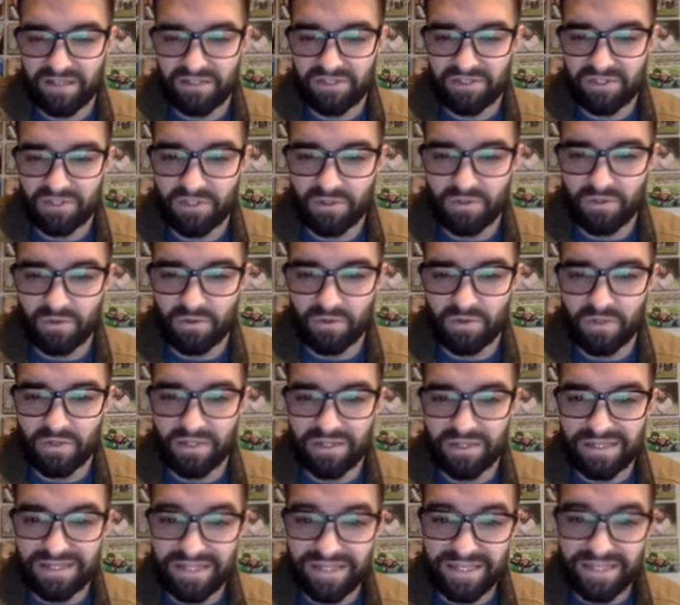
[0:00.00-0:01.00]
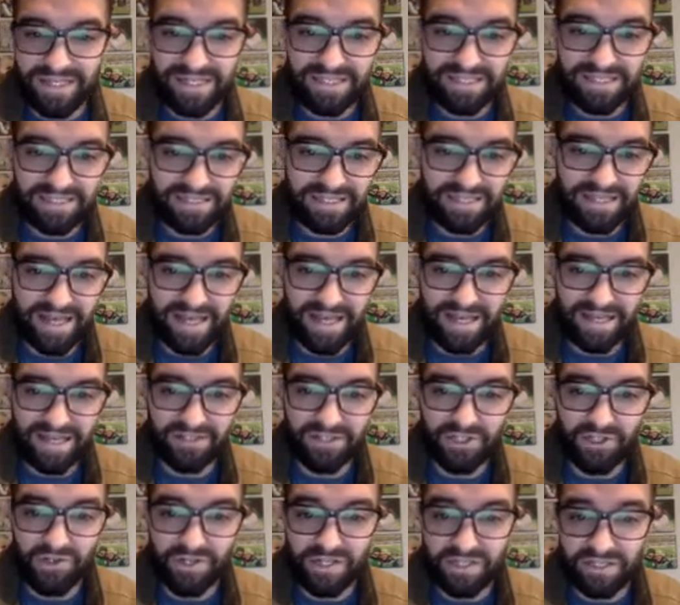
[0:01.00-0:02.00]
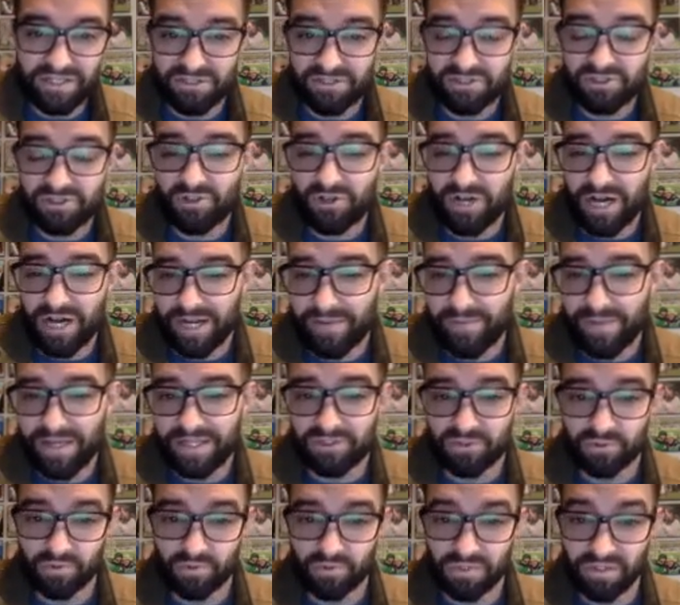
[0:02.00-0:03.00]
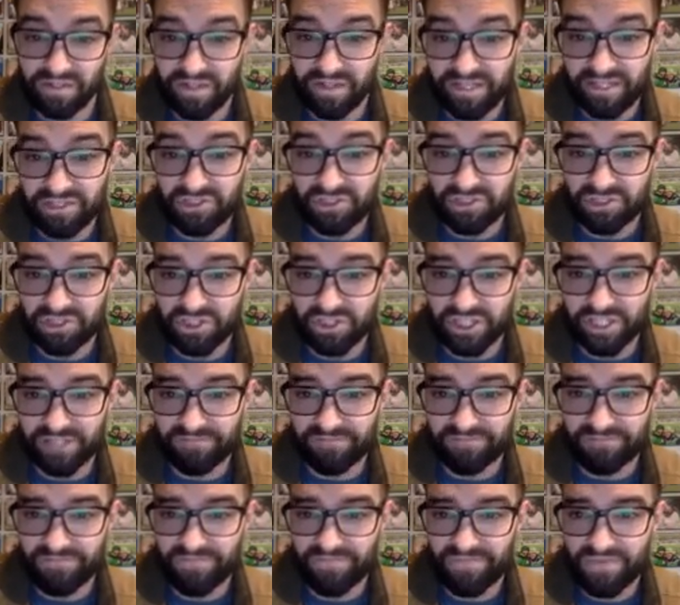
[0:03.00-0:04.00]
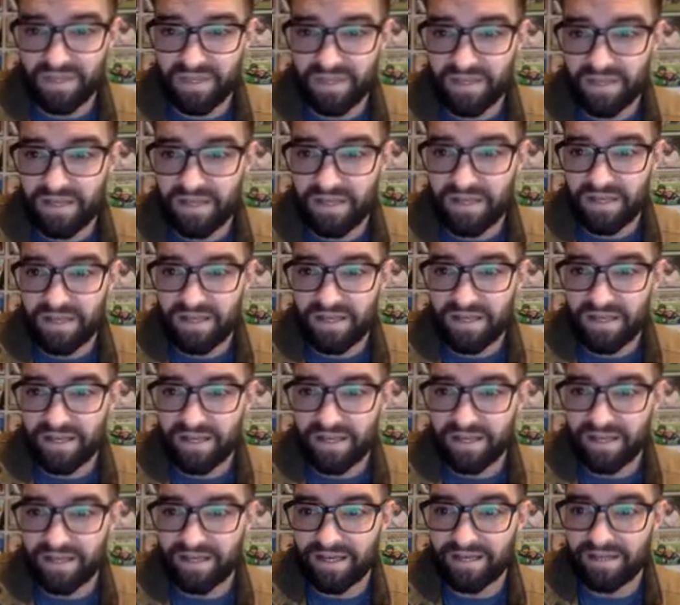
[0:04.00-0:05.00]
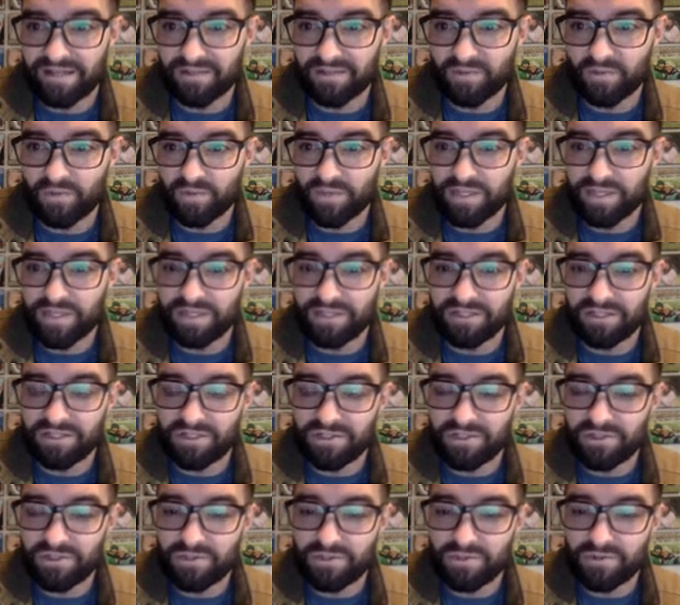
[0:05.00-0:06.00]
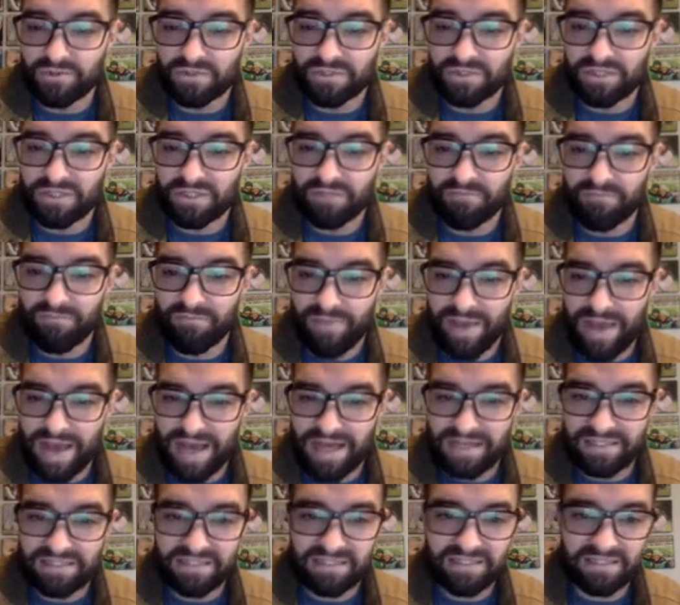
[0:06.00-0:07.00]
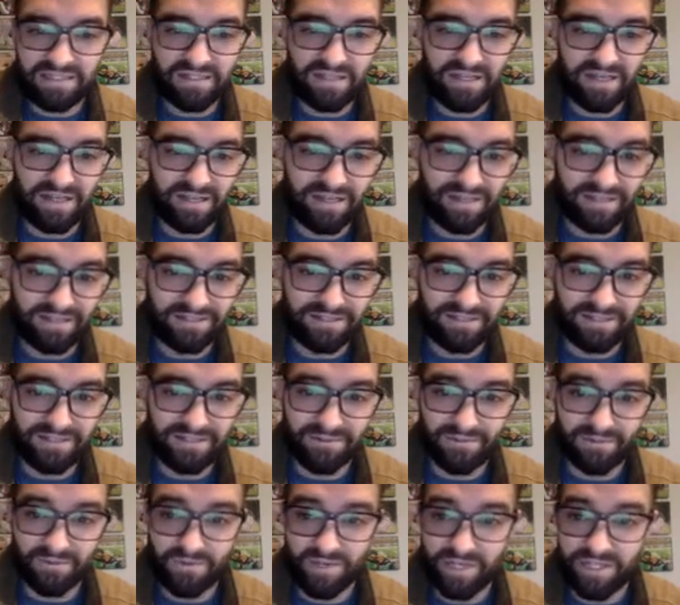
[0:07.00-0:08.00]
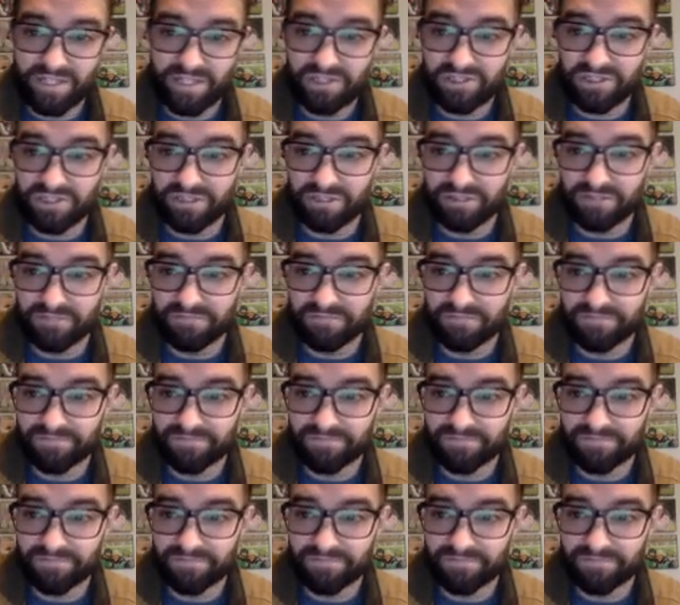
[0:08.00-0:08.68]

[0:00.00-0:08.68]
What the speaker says: so this then you can describe as a relationship. And we can use mass and acceleration